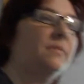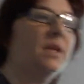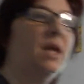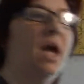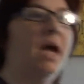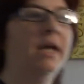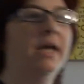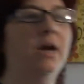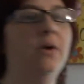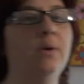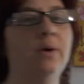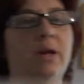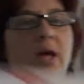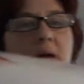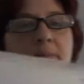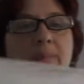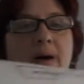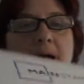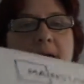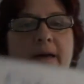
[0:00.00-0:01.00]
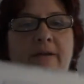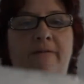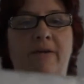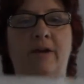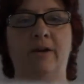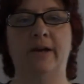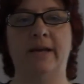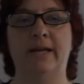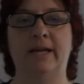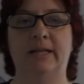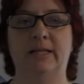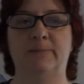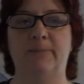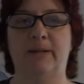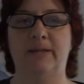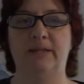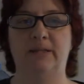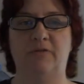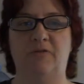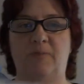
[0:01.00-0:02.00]
I go and I buy a very
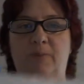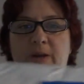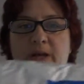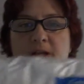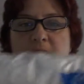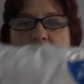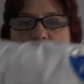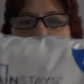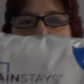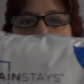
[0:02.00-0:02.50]
inexpensive pillow.